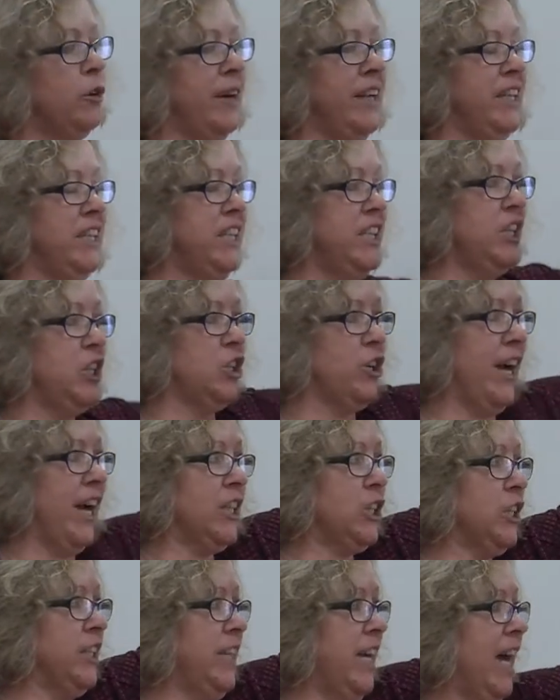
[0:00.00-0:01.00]
grade teacher
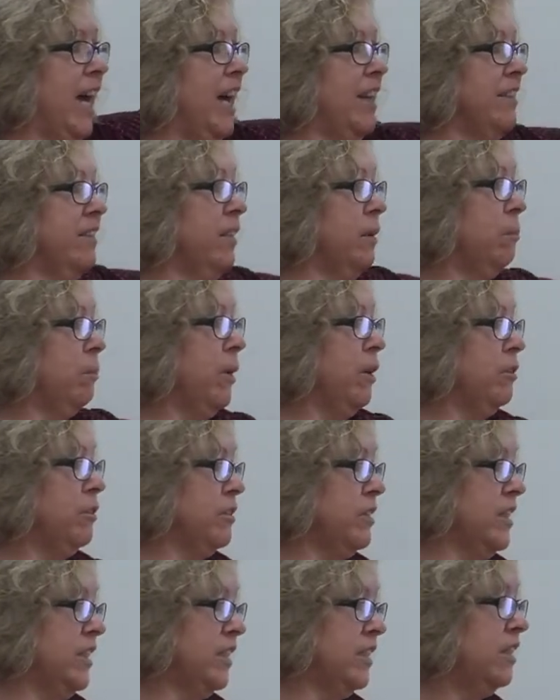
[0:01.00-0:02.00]
actually has them
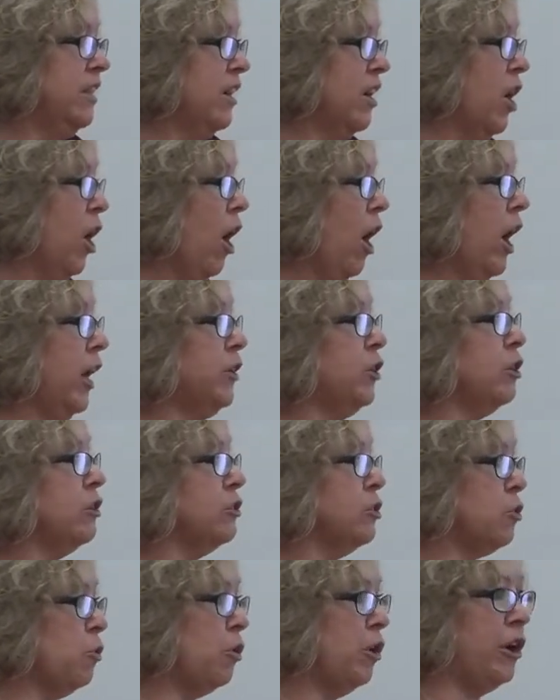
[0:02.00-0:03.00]
posted on her
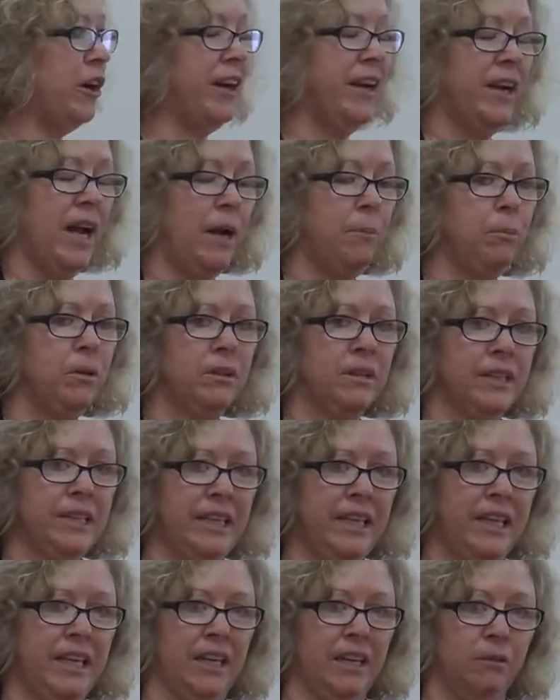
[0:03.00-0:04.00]
door. And I
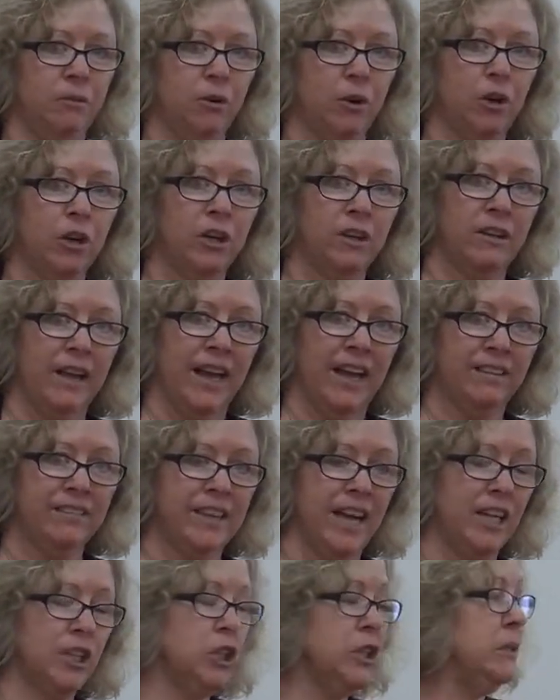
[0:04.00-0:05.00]
believe her
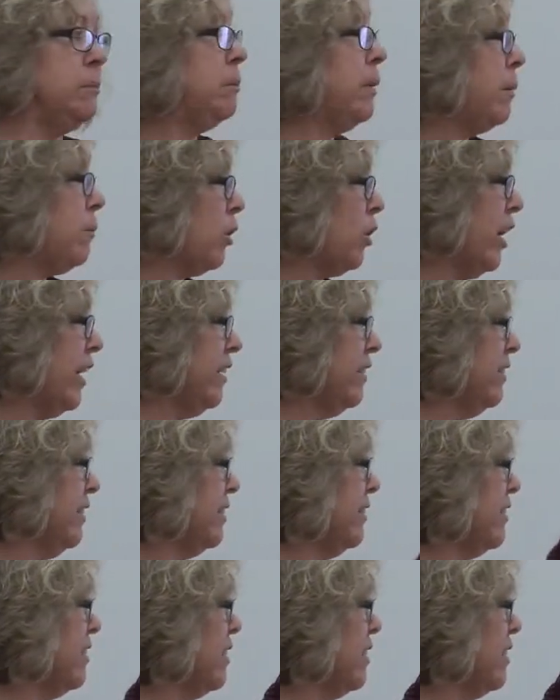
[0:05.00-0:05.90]
class actually memorizes